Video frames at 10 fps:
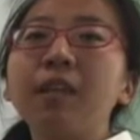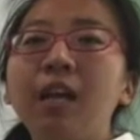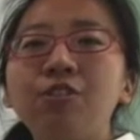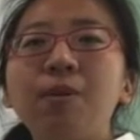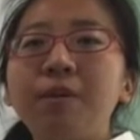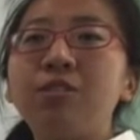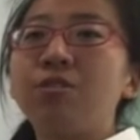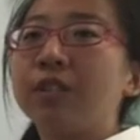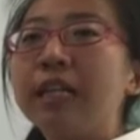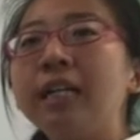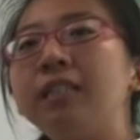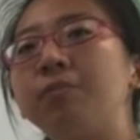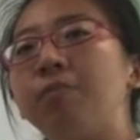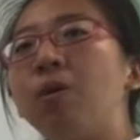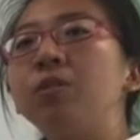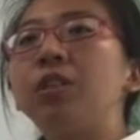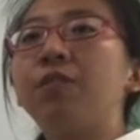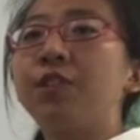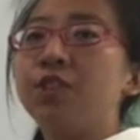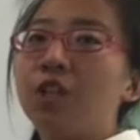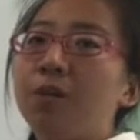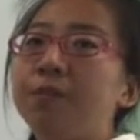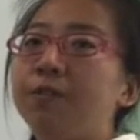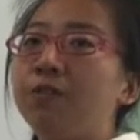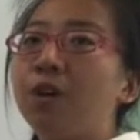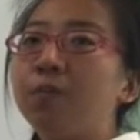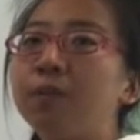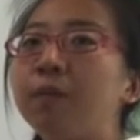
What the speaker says: HMS to cut most of the jobs from